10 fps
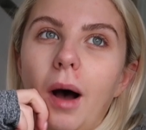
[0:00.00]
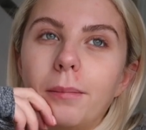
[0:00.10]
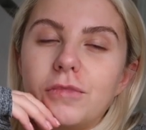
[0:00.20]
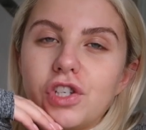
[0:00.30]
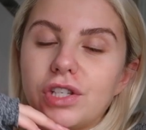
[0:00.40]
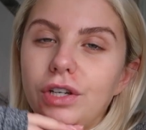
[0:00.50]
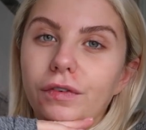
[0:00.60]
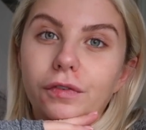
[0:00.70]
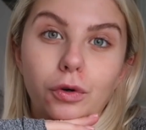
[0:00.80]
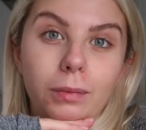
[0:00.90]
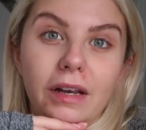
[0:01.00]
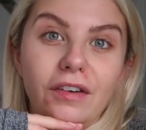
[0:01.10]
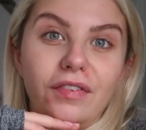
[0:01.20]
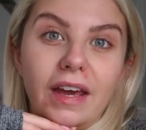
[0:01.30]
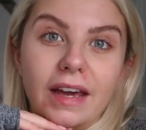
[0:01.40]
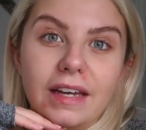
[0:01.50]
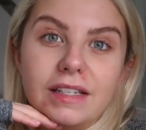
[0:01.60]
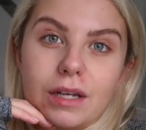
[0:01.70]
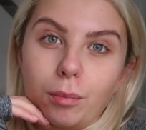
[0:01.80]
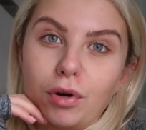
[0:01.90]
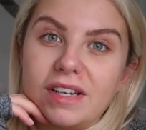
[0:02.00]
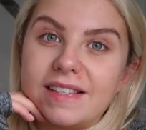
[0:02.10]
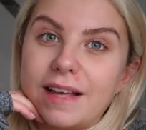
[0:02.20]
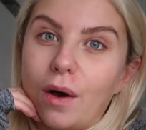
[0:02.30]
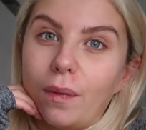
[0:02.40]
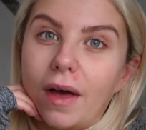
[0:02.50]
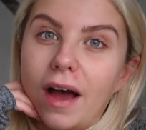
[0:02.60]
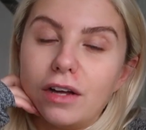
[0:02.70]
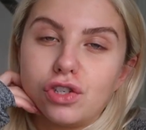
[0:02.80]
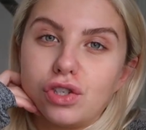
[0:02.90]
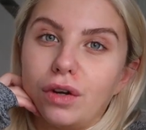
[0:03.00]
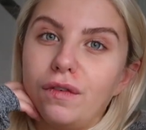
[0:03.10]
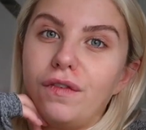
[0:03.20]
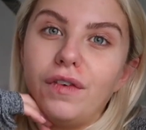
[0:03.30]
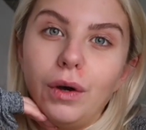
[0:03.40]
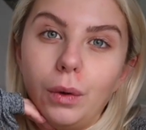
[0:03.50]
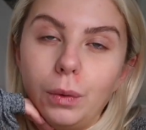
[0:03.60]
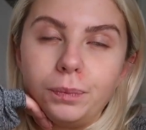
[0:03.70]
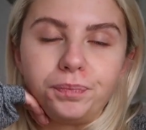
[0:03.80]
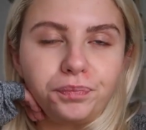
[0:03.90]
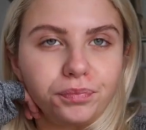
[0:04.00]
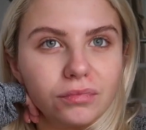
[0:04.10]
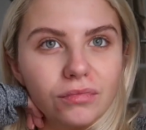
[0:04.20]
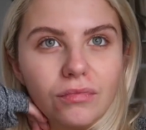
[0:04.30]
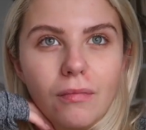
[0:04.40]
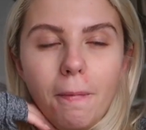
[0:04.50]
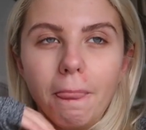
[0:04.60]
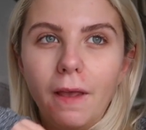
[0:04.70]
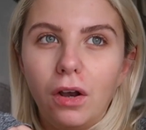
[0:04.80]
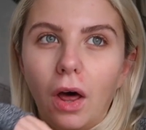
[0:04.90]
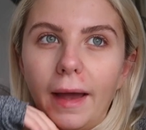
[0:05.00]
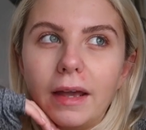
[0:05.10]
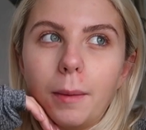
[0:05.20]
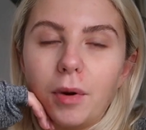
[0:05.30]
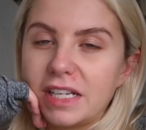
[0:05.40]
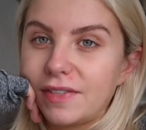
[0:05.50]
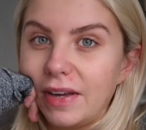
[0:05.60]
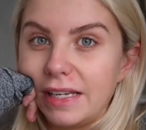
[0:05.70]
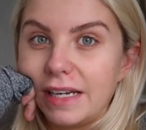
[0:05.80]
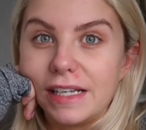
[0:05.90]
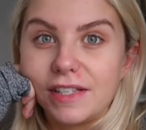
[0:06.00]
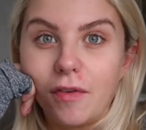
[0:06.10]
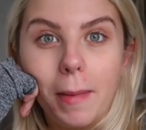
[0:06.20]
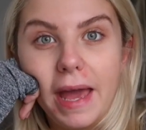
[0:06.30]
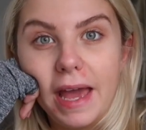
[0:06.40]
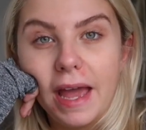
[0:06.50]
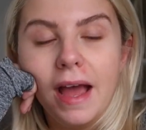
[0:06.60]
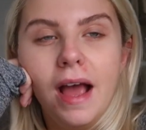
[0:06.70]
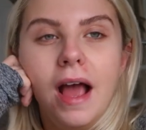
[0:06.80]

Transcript: I'm just going to formula feed. I'm pretty set on that. I just don't feel like breastfeeding is for me,